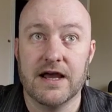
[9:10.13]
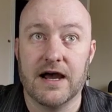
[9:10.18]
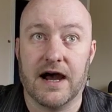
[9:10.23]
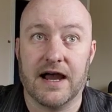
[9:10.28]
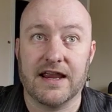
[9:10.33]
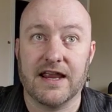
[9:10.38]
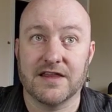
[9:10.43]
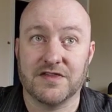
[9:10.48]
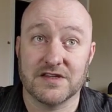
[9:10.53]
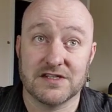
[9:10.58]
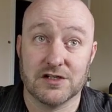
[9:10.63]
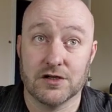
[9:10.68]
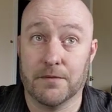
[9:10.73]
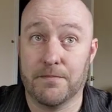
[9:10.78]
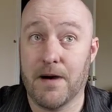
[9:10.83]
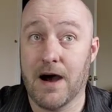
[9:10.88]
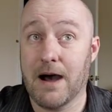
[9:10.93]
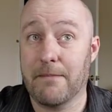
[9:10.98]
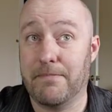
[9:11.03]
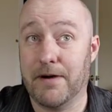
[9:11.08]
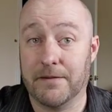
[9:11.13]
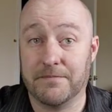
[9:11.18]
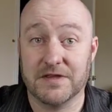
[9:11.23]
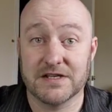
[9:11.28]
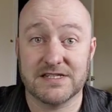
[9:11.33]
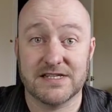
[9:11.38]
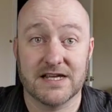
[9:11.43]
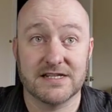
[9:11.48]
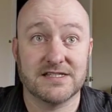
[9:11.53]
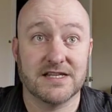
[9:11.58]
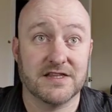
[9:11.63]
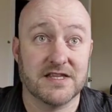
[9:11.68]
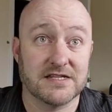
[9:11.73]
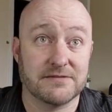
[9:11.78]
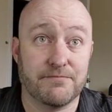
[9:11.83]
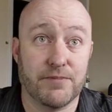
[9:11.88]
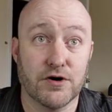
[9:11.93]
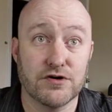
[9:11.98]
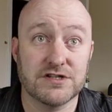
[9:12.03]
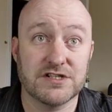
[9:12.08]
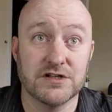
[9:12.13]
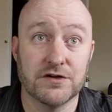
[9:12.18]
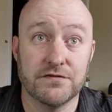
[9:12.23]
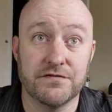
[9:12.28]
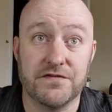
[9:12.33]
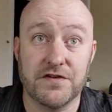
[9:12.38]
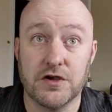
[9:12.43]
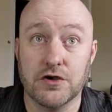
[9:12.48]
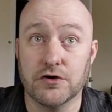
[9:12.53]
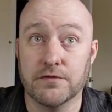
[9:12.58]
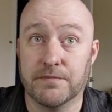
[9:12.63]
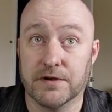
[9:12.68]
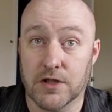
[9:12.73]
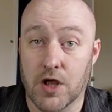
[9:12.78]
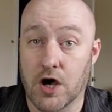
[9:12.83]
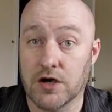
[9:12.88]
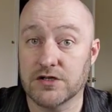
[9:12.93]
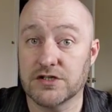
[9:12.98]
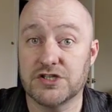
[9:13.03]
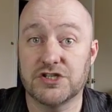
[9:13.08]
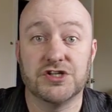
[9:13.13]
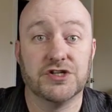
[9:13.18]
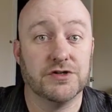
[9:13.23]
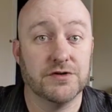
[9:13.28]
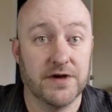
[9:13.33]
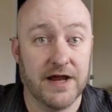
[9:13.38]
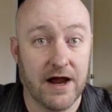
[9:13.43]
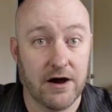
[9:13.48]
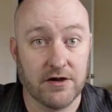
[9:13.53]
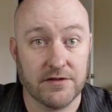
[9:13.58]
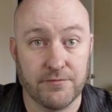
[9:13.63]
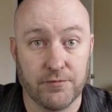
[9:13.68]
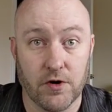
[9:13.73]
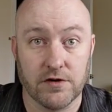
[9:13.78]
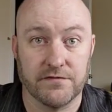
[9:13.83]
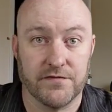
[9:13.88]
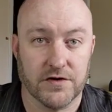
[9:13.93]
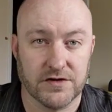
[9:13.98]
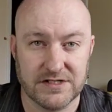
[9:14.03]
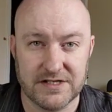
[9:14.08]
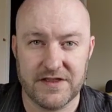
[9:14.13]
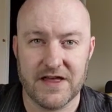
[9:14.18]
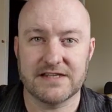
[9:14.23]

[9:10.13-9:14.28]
I get this little pop-up that says that this personal view belongs to Gareth Pronovost.